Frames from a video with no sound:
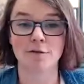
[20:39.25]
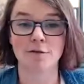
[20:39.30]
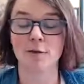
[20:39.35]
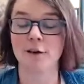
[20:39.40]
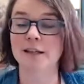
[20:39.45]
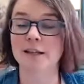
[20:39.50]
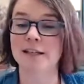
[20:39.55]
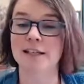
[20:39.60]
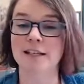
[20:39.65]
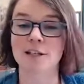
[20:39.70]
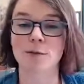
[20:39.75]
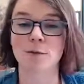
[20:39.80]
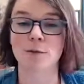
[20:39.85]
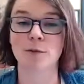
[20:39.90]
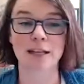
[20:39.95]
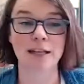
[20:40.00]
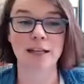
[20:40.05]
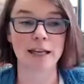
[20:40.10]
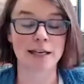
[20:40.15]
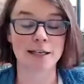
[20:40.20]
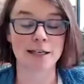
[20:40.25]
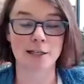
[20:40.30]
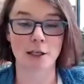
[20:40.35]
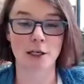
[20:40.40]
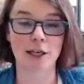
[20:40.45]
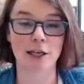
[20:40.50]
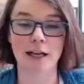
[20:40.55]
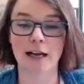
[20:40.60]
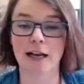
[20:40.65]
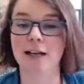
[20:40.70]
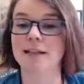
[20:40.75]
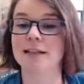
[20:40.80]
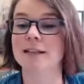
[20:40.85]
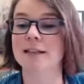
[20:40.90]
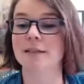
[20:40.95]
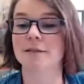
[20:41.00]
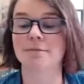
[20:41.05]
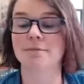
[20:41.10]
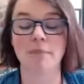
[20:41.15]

for instance, with the getting started guides.